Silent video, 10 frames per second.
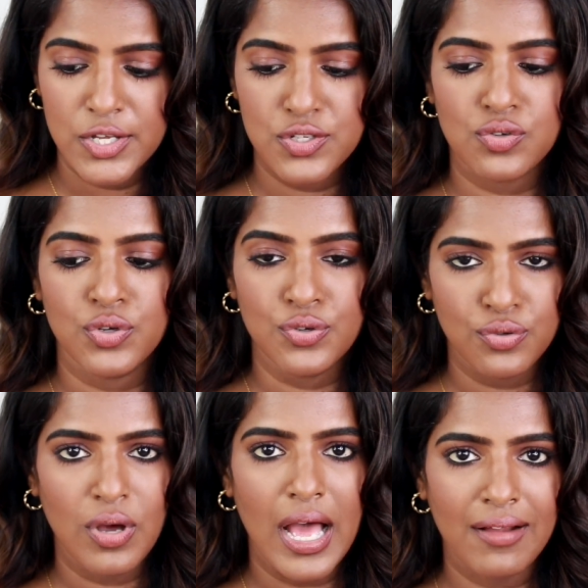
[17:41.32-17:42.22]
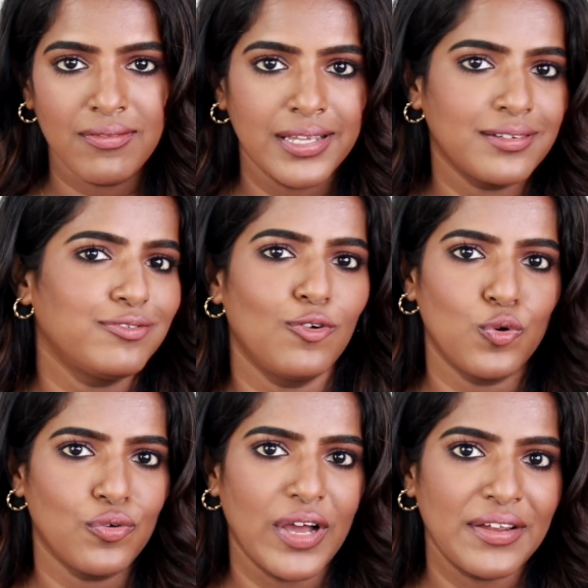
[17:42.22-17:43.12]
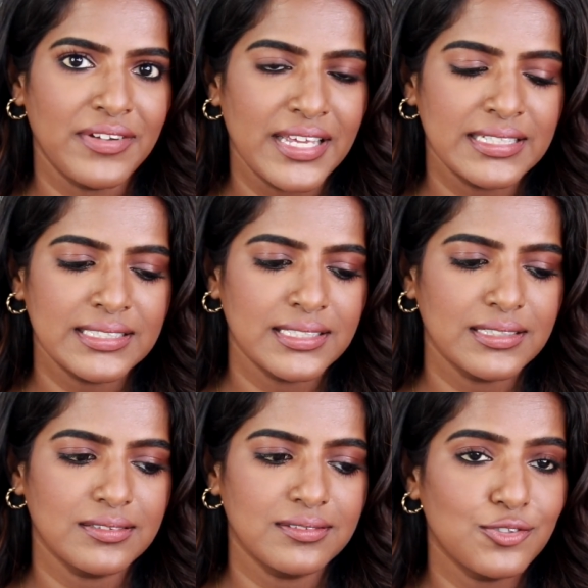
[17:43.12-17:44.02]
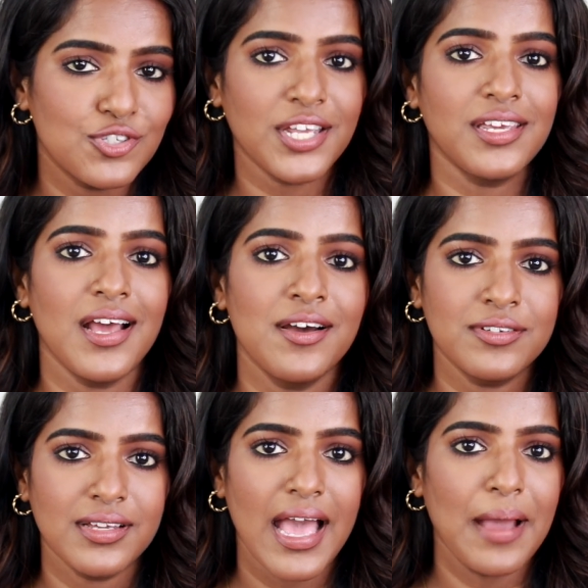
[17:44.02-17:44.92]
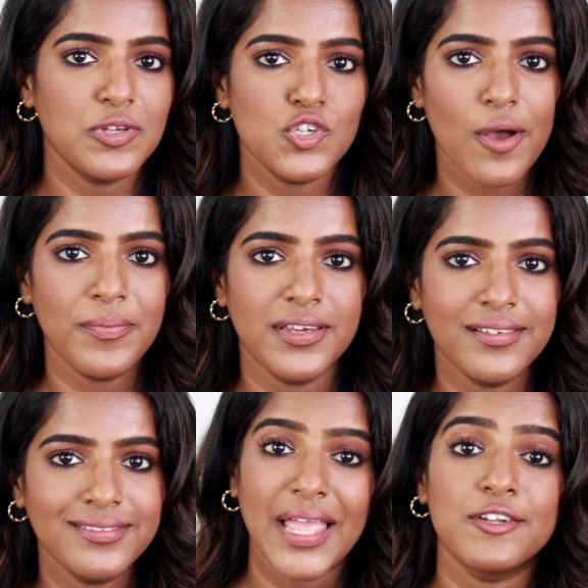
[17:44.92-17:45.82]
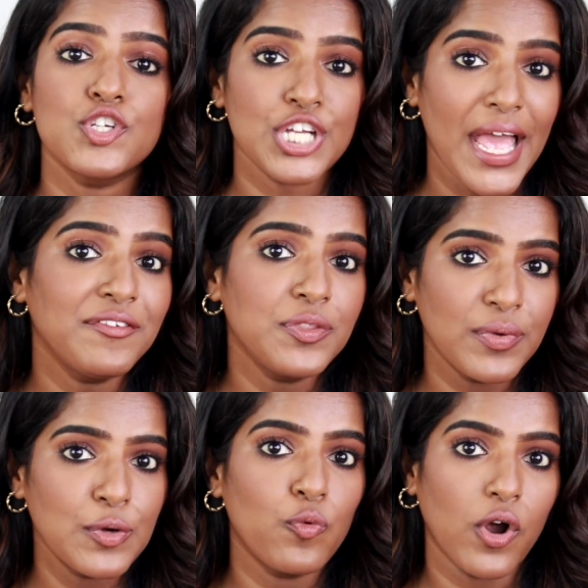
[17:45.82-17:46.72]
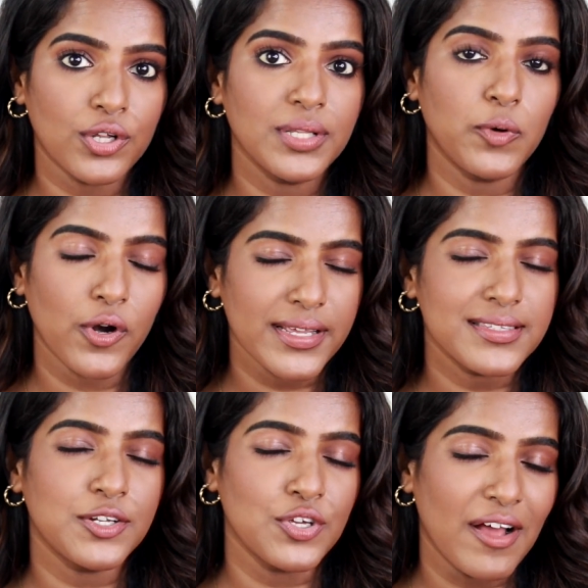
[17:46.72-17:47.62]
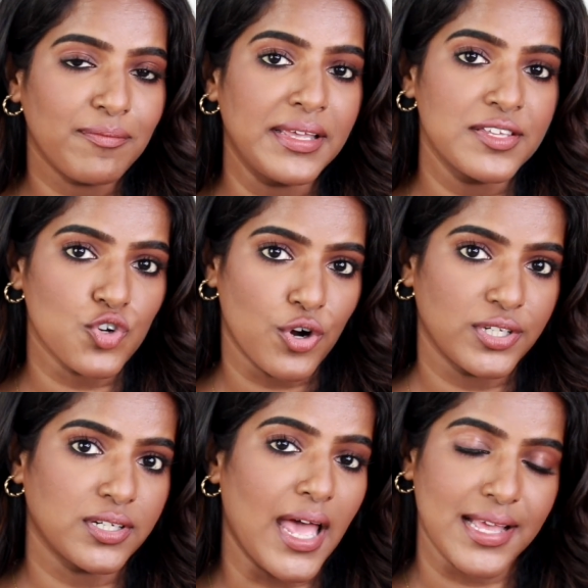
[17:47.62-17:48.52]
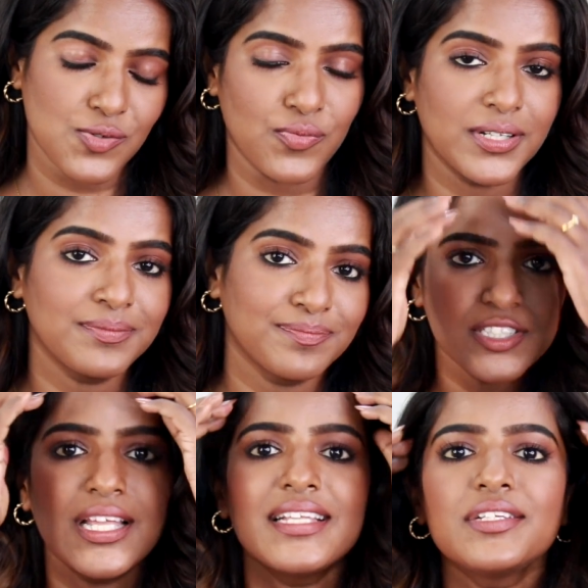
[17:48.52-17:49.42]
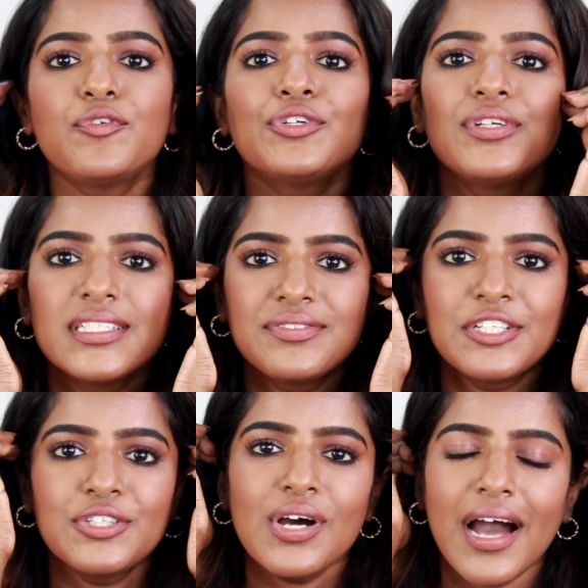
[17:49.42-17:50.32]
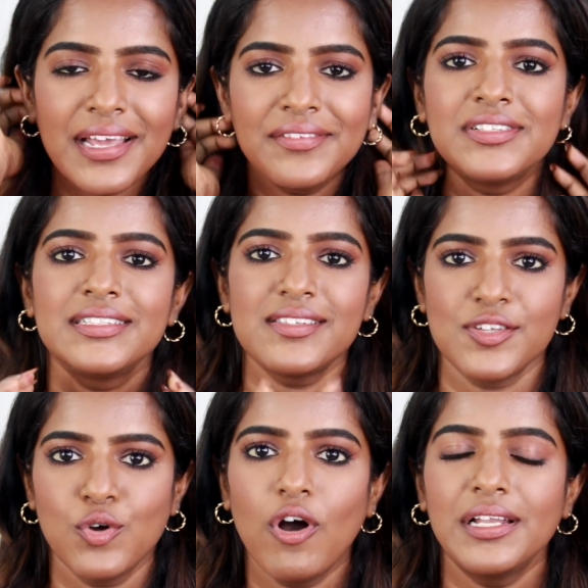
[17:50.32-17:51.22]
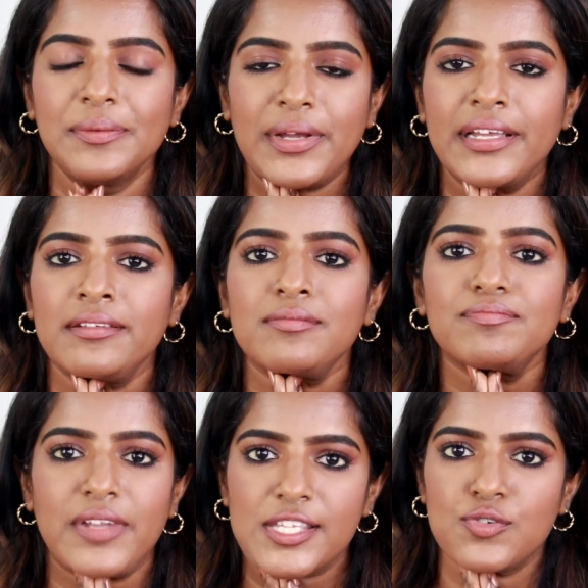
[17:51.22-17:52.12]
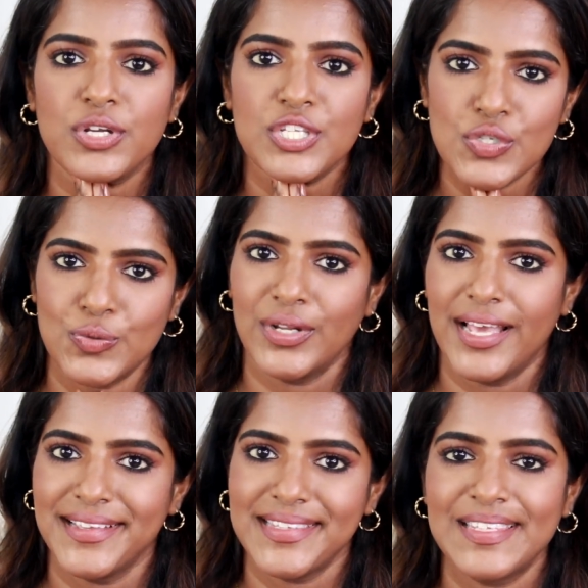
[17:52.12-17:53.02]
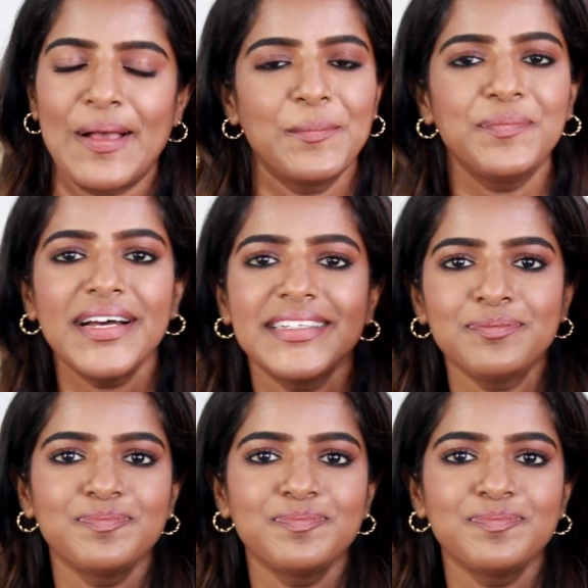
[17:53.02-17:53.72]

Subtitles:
So you do have like 4 to 5 days. Do check it out. Happy shopping and share with me what are the products that you have placed order as well. So that's it for today's video. I will see you all in my next one soon, guys. Bye.